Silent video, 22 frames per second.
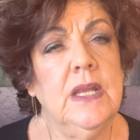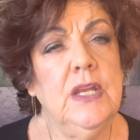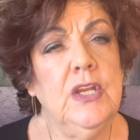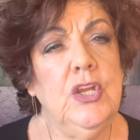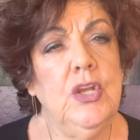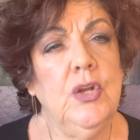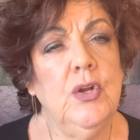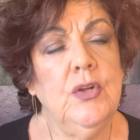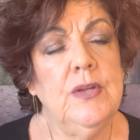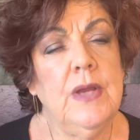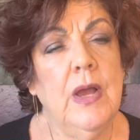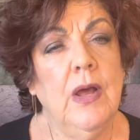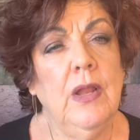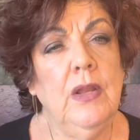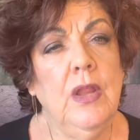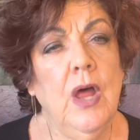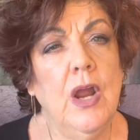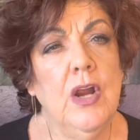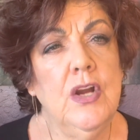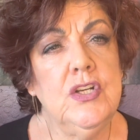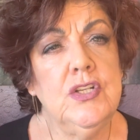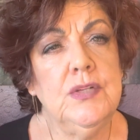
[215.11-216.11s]
you know, a
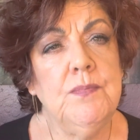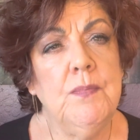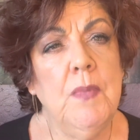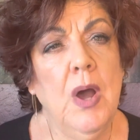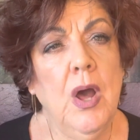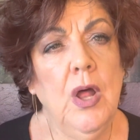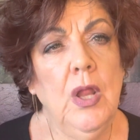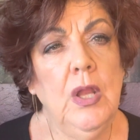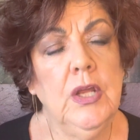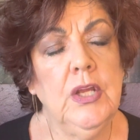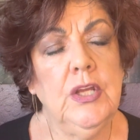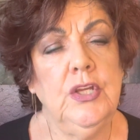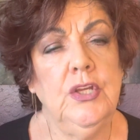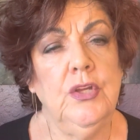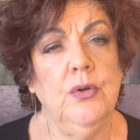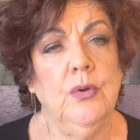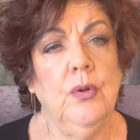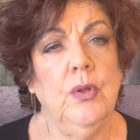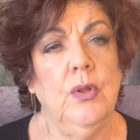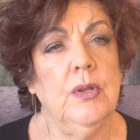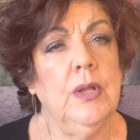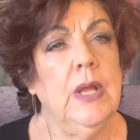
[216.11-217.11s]
large
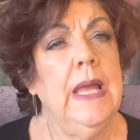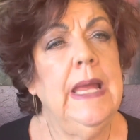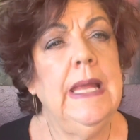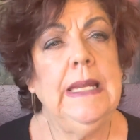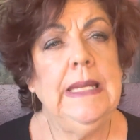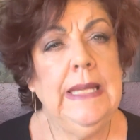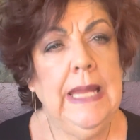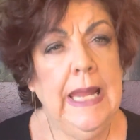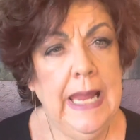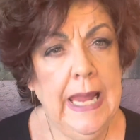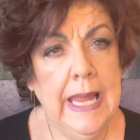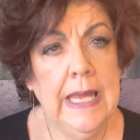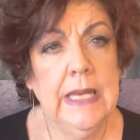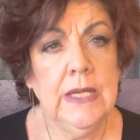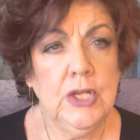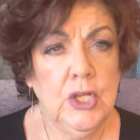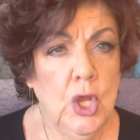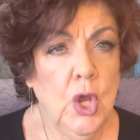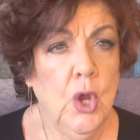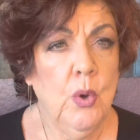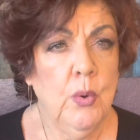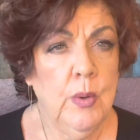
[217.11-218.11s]
molecule can't
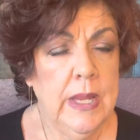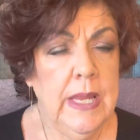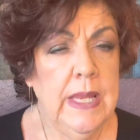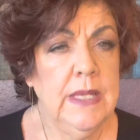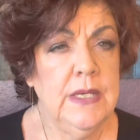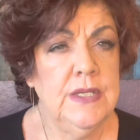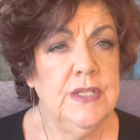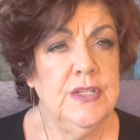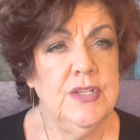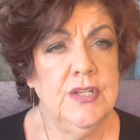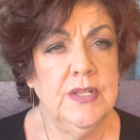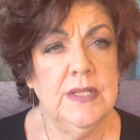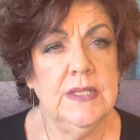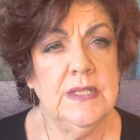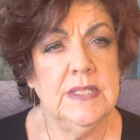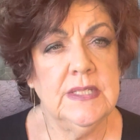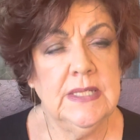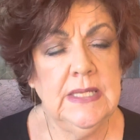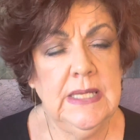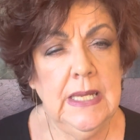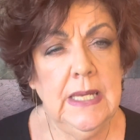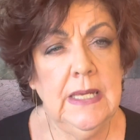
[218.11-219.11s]
go into the
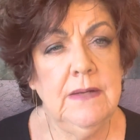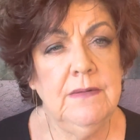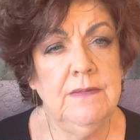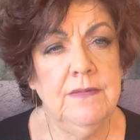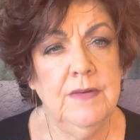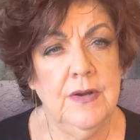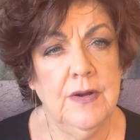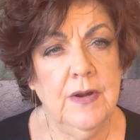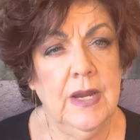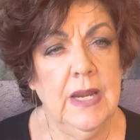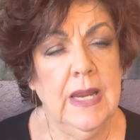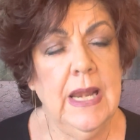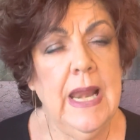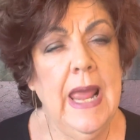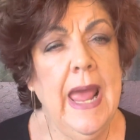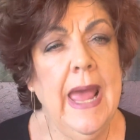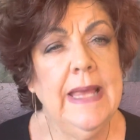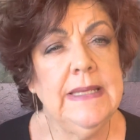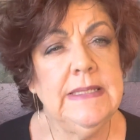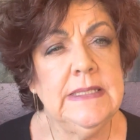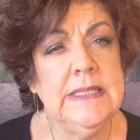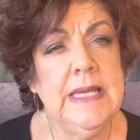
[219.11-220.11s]
skin it
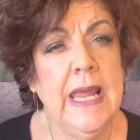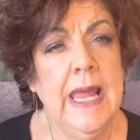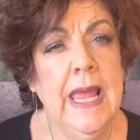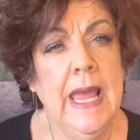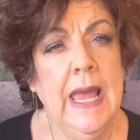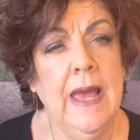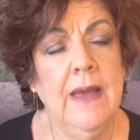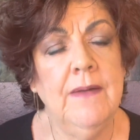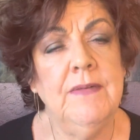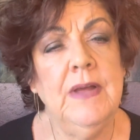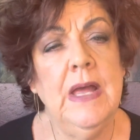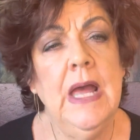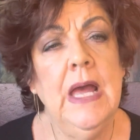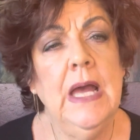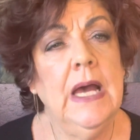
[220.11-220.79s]
has to have